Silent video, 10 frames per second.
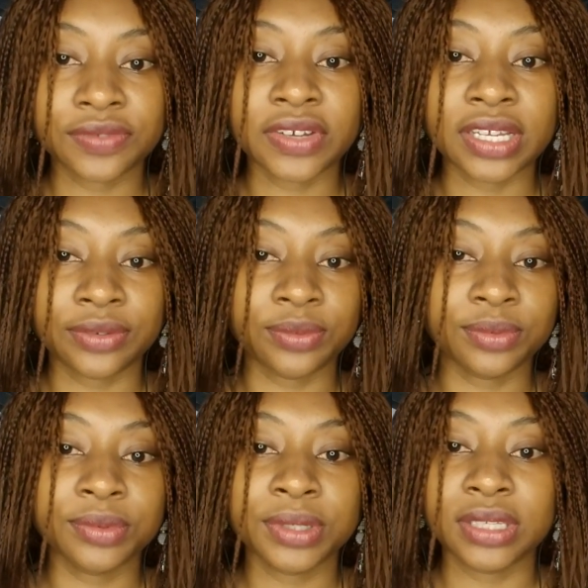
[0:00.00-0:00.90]
file
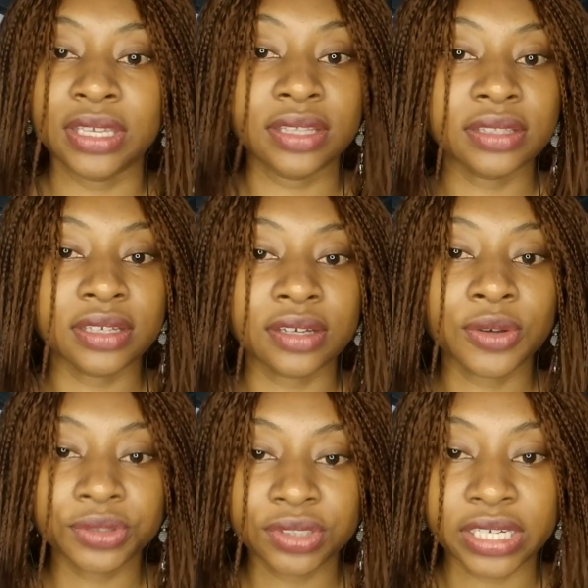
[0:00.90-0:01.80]
in the
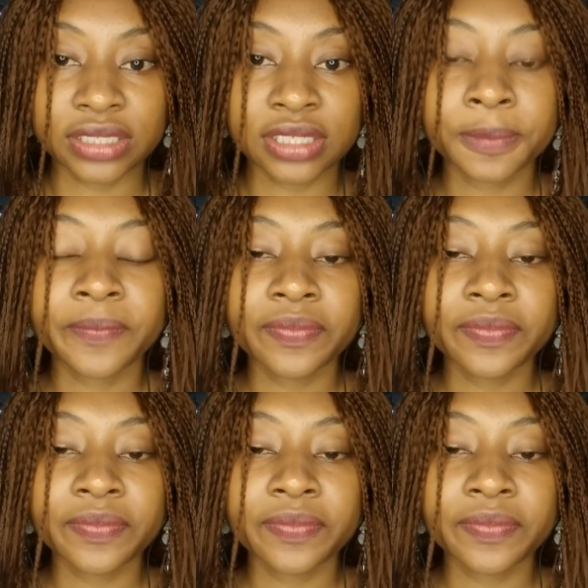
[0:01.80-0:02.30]
contract.